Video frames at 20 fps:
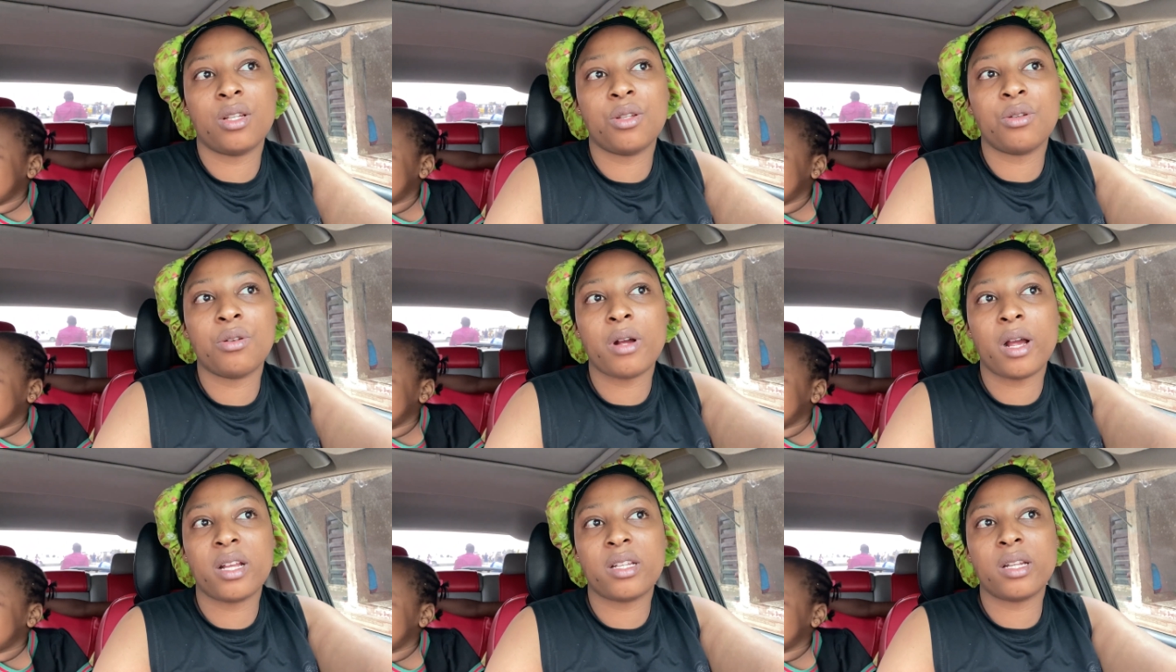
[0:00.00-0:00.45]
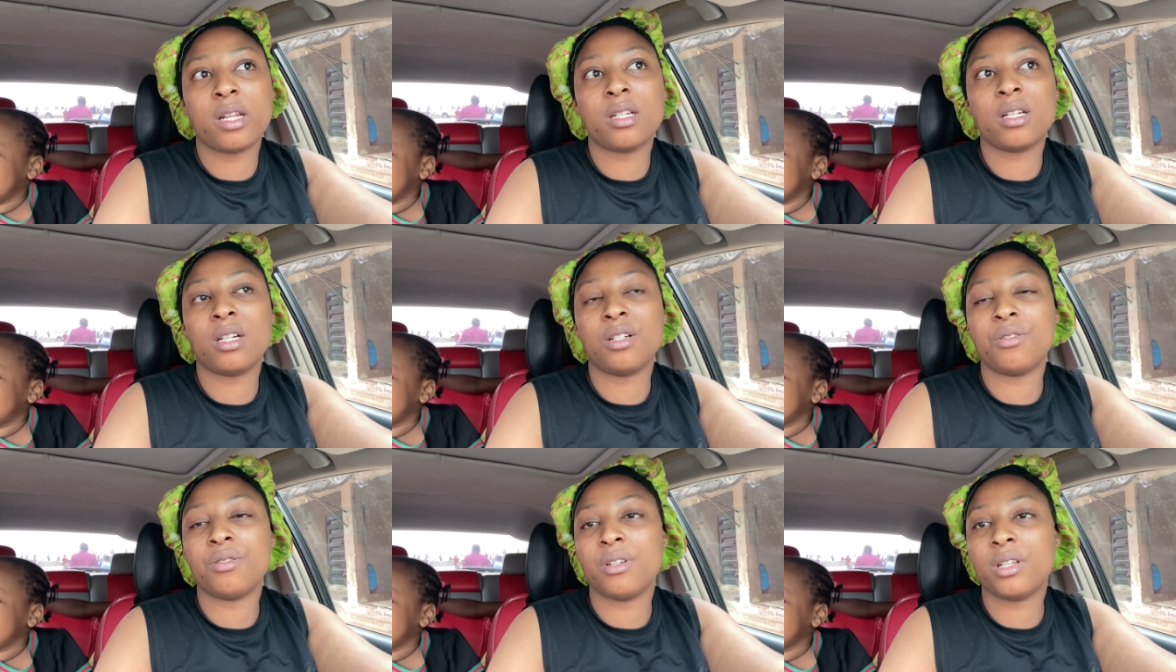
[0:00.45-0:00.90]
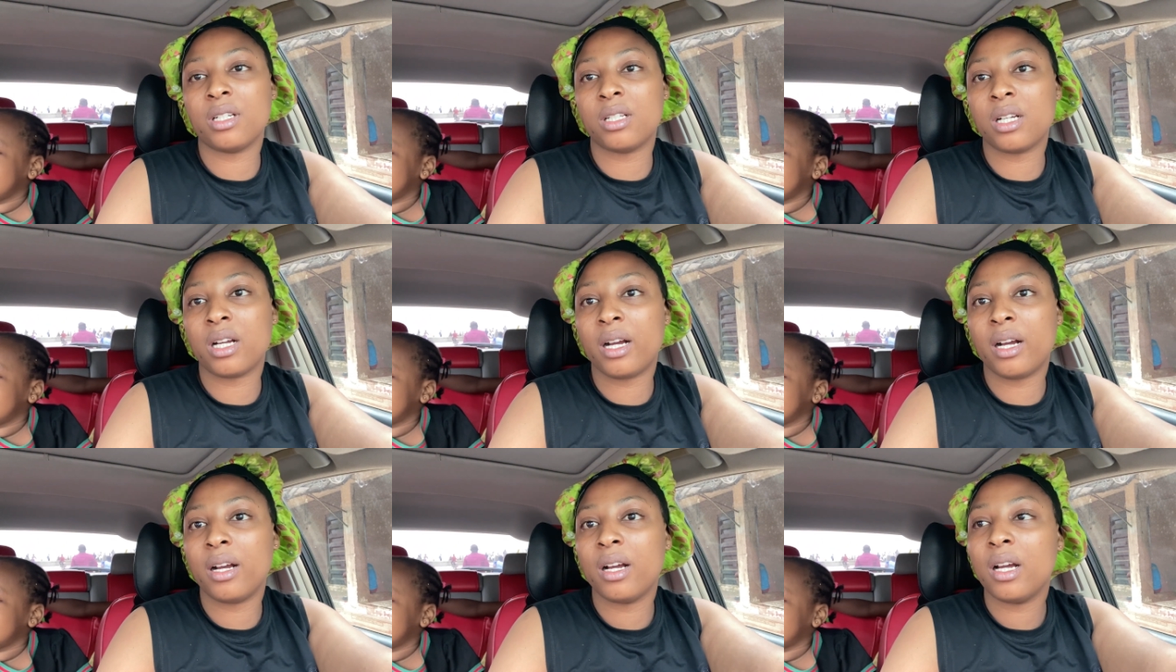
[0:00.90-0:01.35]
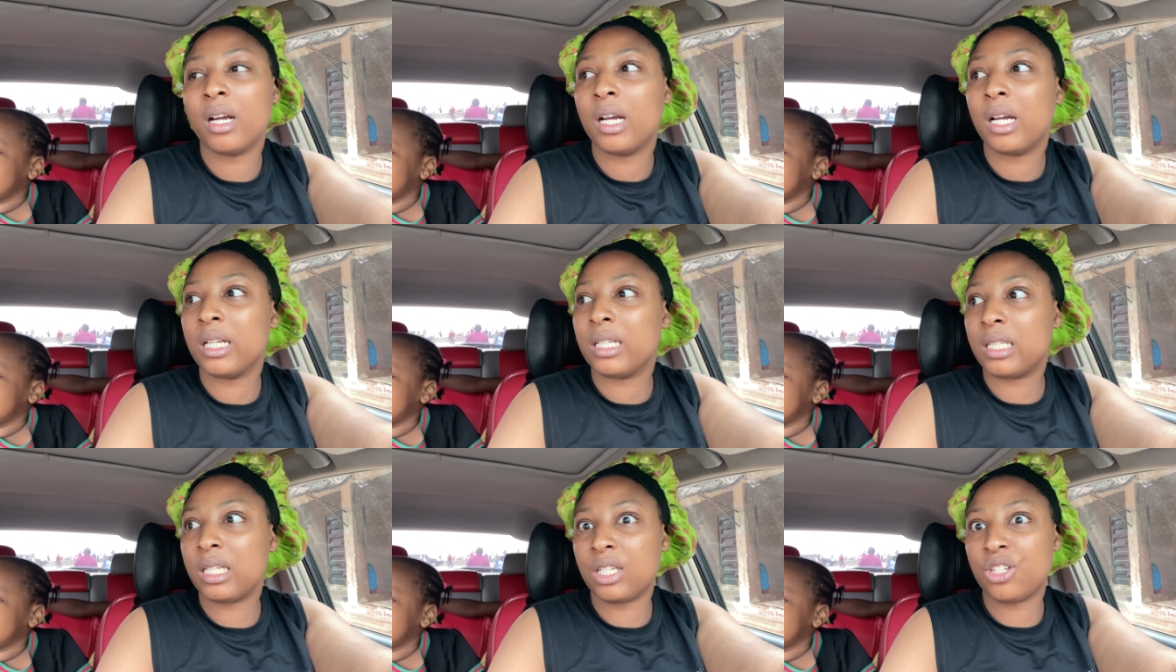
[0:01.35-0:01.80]
so I sent her to get her
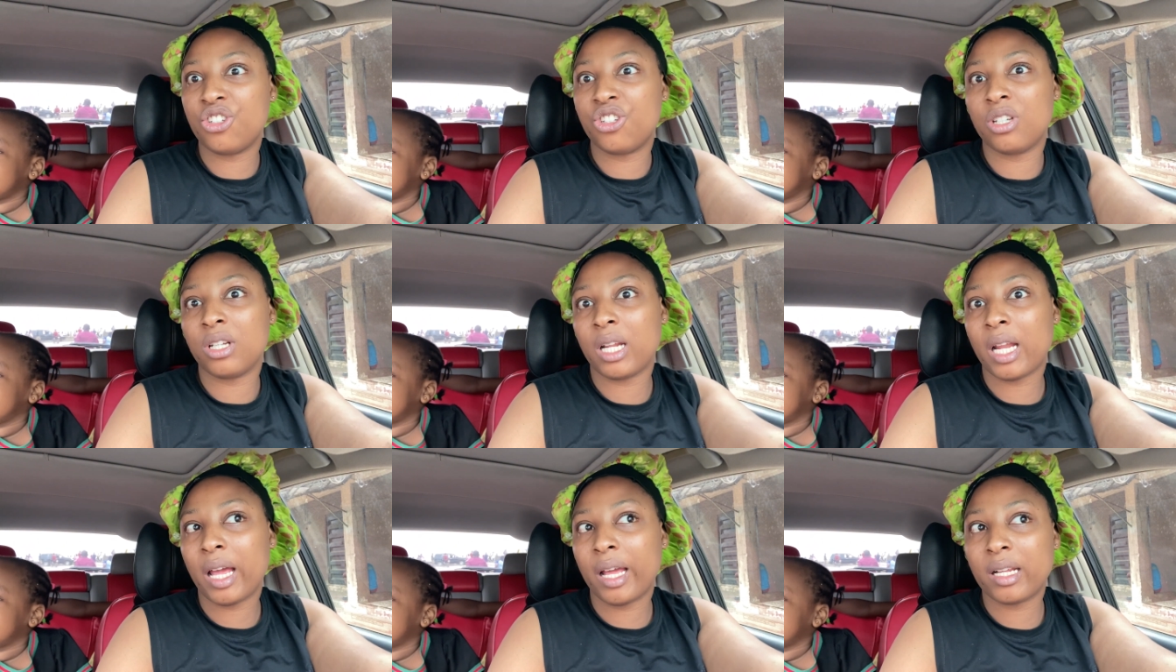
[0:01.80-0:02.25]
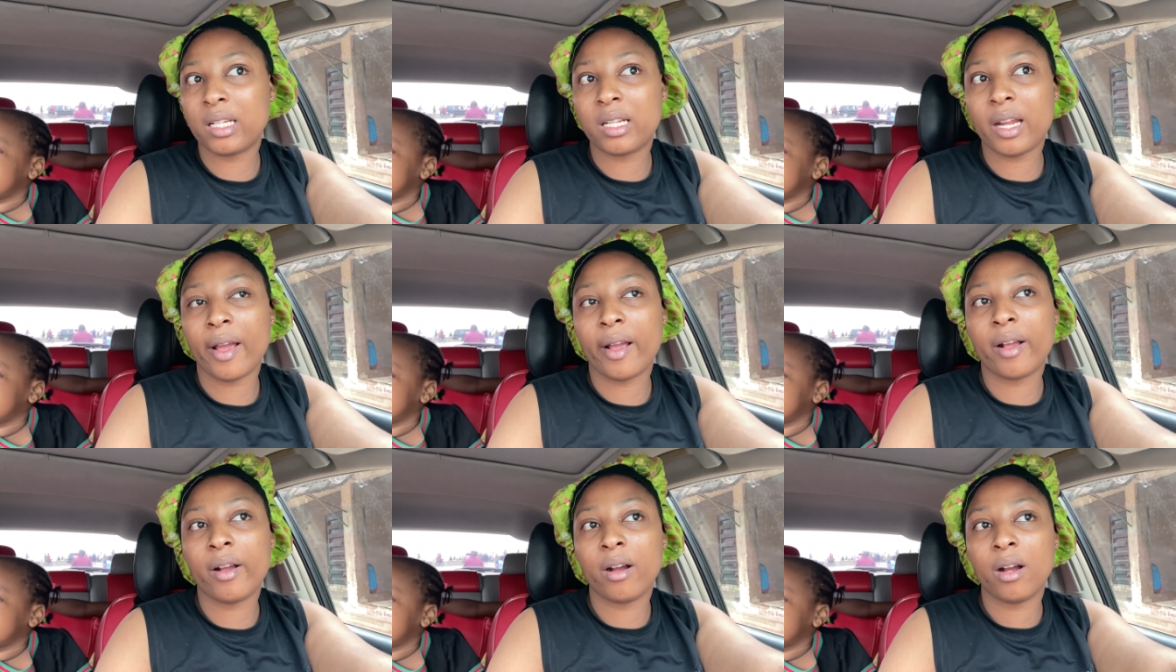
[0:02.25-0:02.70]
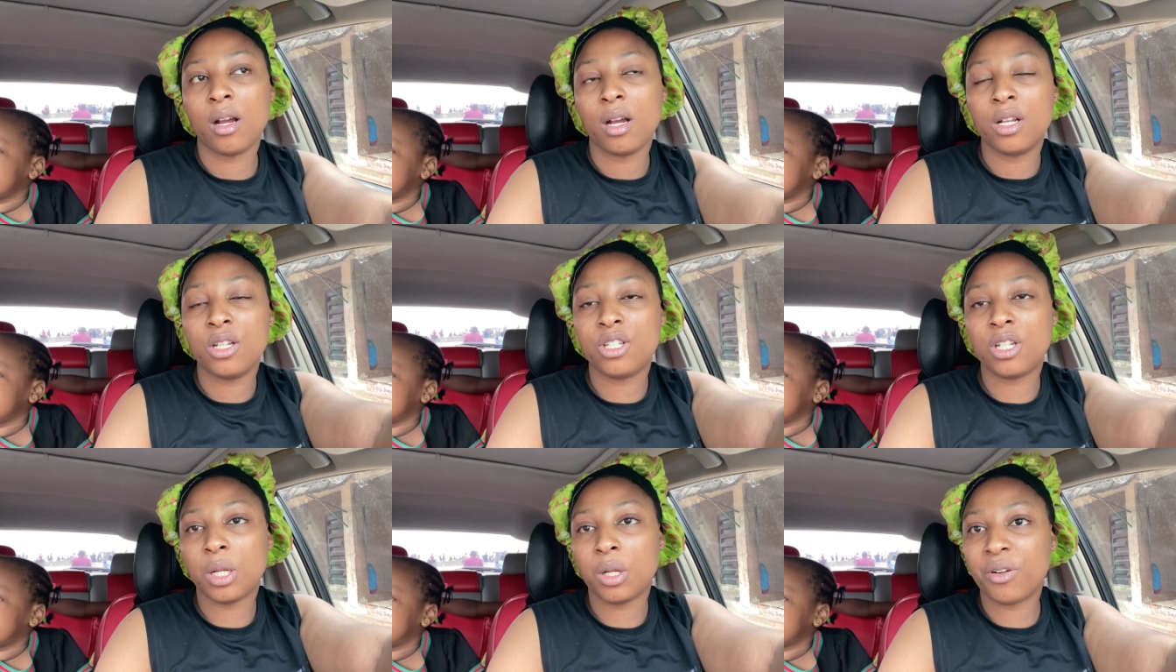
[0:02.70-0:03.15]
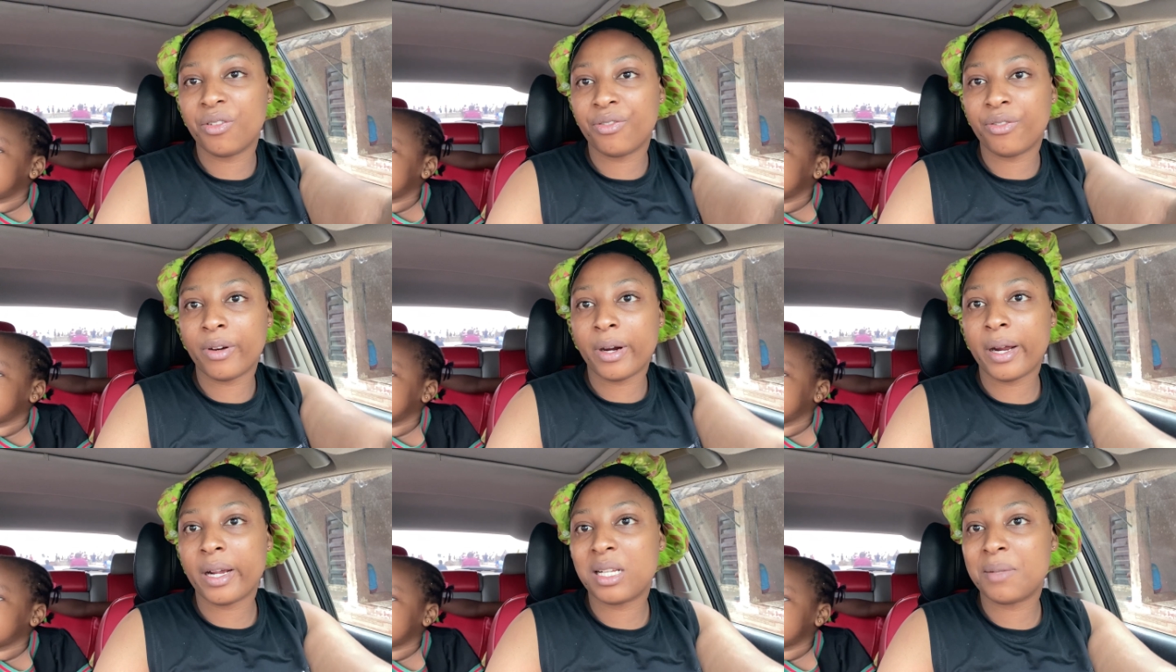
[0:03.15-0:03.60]
things she likes like she loves
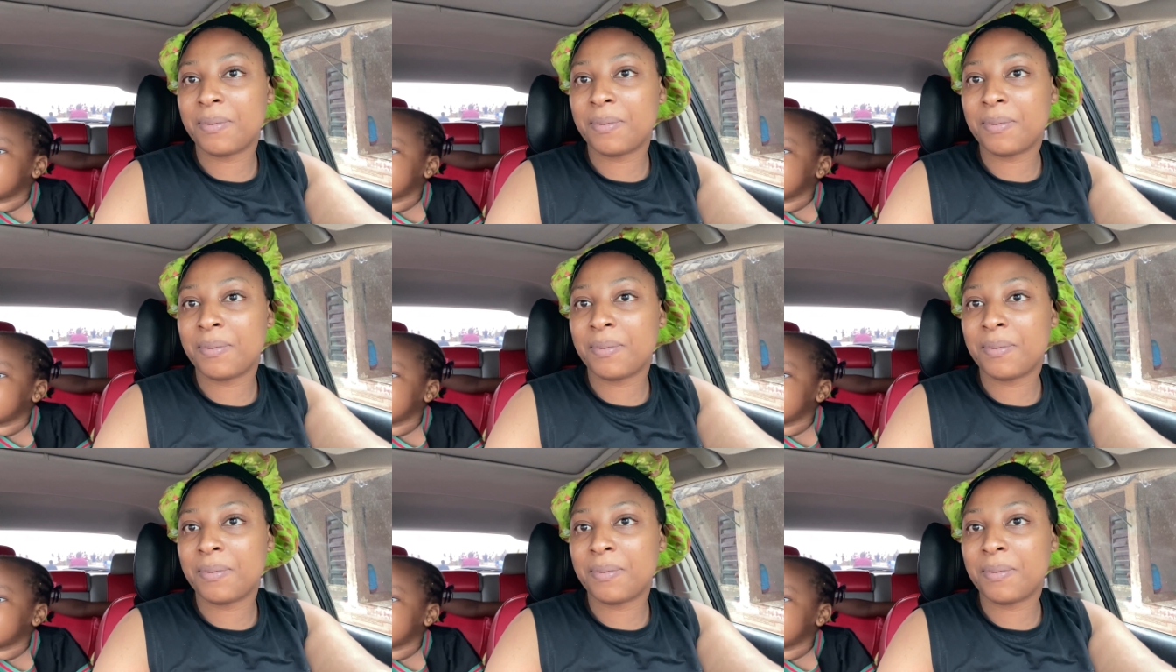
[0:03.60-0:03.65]
rice